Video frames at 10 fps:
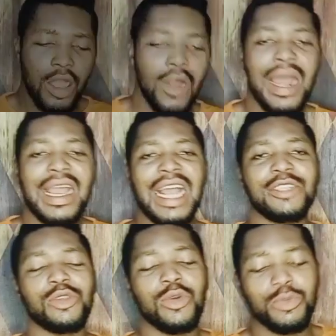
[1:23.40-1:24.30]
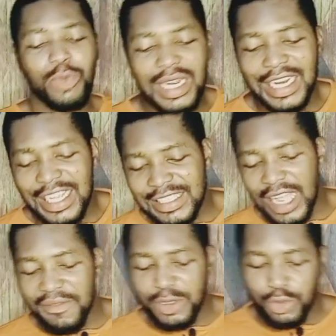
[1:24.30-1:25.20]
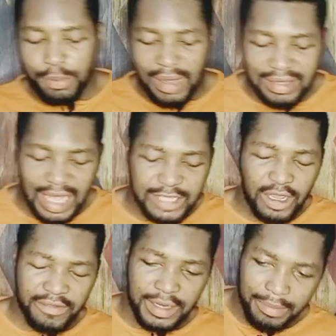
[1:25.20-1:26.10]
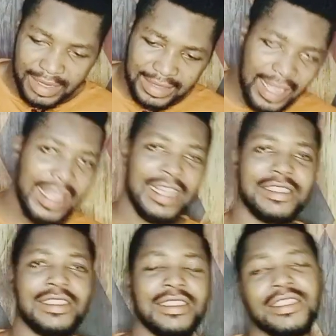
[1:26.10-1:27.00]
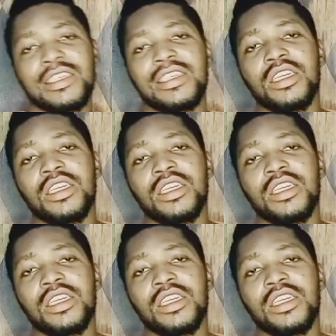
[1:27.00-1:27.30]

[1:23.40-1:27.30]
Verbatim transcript: Alright guys, so quickly let's dive into matters of the Matthias.